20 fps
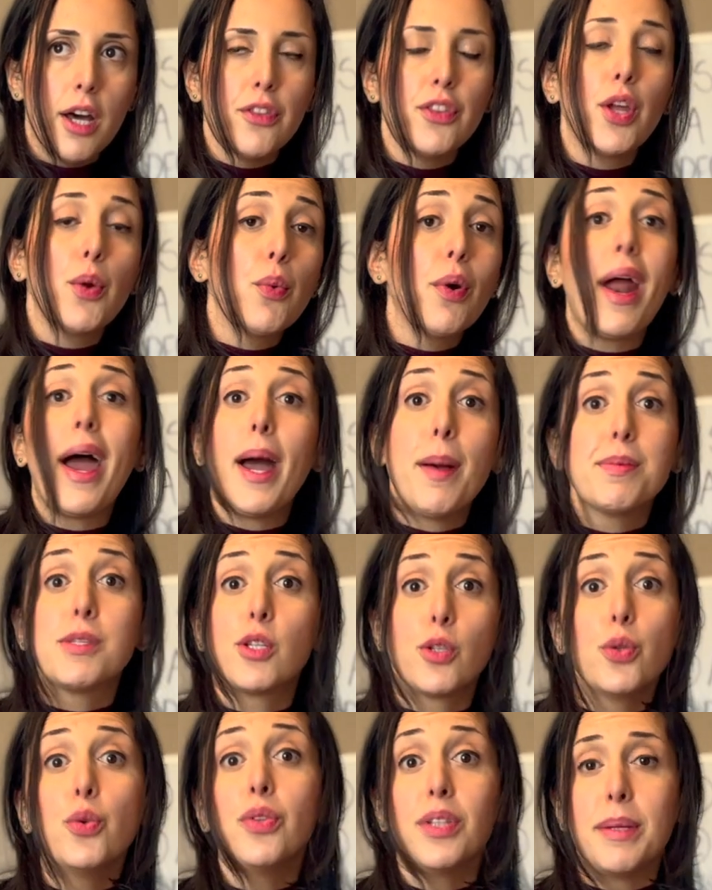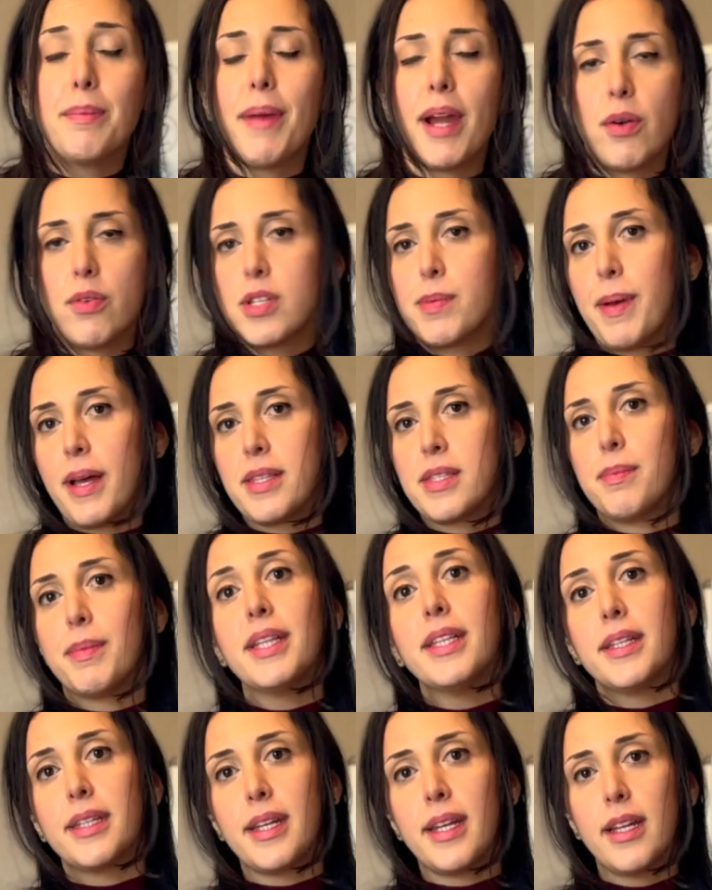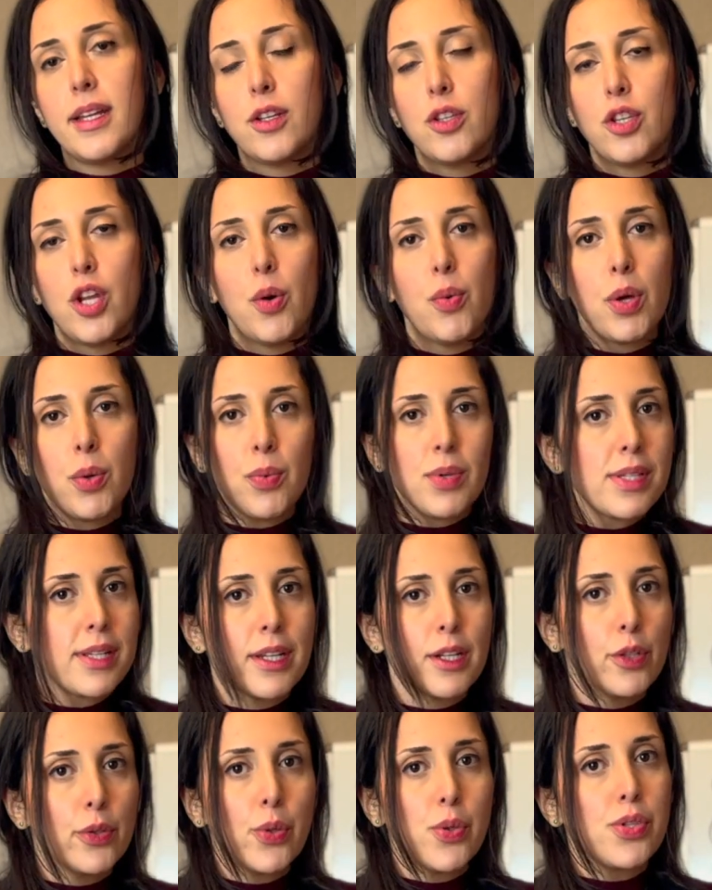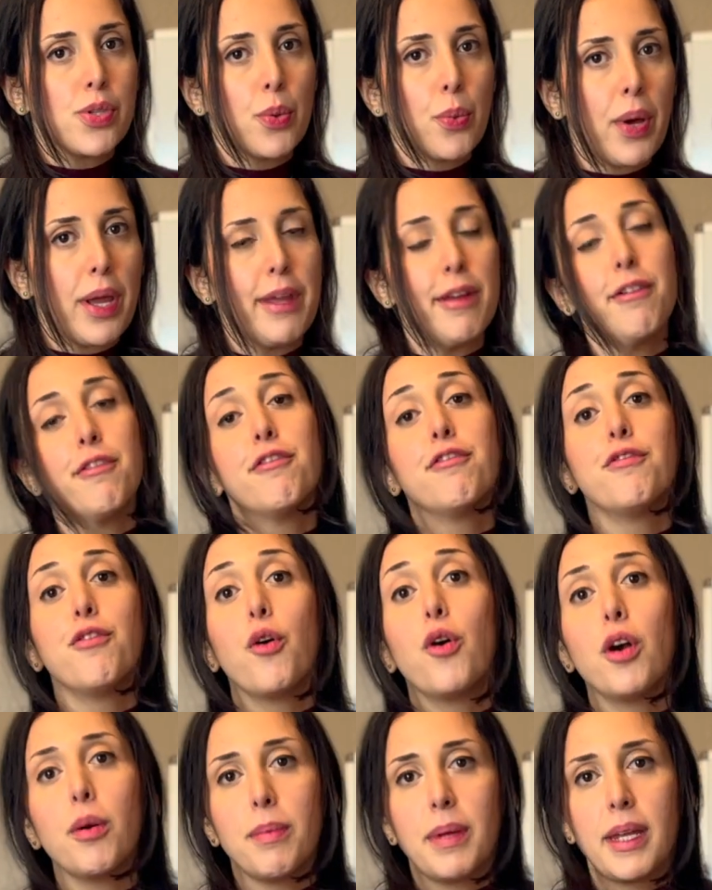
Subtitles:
They were absolutely my responsibility. No one was going to lose the weight for